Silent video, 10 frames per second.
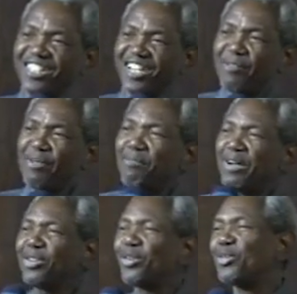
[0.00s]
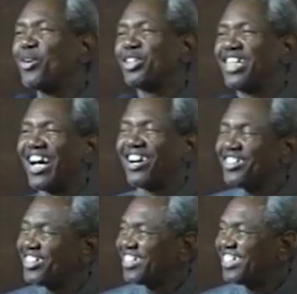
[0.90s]
I'm a man of God
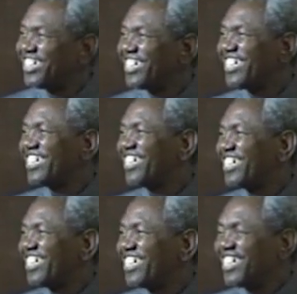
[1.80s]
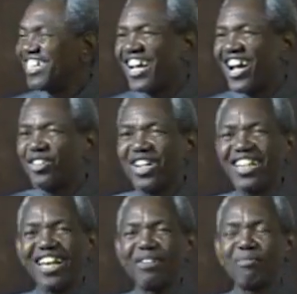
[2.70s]
now. How can
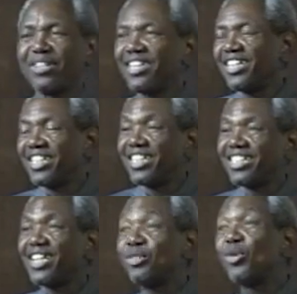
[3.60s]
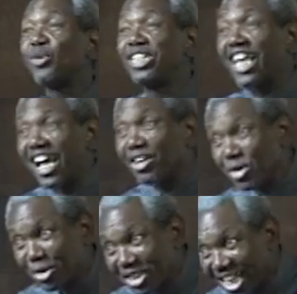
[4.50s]
I? He said, go there,
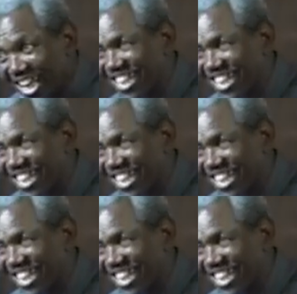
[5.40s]
go there.